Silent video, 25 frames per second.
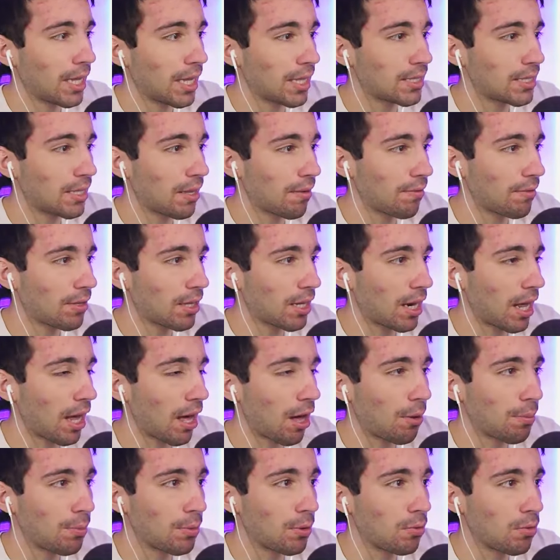that's definitely going to
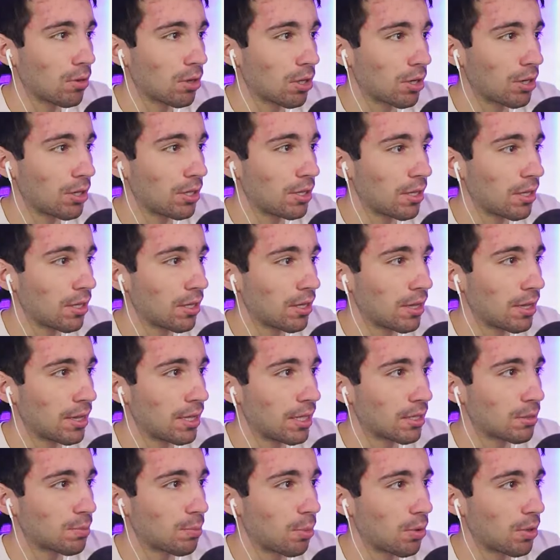help you learn
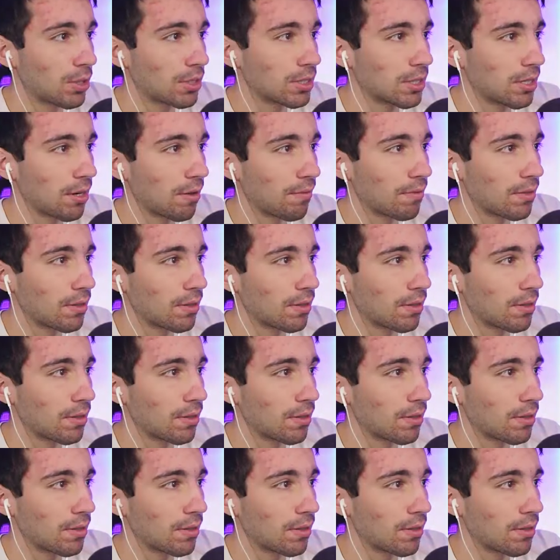this portion of it.